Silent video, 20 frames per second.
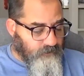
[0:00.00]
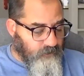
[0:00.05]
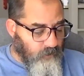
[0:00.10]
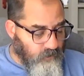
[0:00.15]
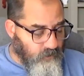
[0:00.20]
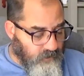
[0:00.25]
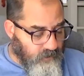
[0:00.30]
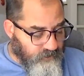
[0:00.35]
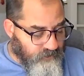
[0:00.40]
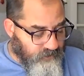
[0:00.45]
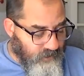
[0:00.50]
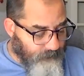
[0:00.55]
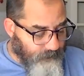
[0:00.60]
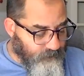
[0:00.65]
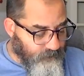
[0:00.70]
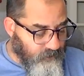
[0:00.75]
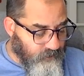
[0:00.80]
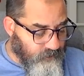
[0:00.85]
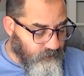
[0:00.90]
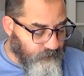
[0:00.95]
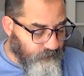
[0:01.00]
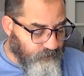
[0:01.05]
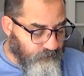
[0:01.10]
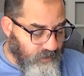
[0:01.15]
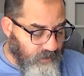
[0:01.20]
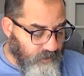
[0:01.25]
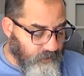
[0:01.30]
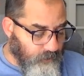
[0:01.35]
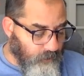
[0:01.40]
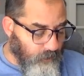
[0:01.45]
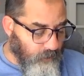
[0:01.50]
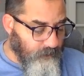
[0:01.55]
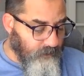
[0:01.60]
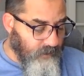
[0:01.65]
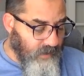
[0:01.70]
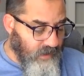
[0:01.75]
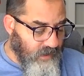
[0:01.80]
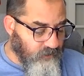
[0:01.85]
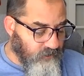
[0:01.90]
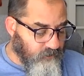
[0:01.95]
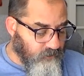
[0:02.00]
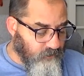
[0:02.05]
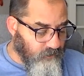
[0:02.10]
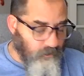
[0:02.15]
So, conceptions of gender, make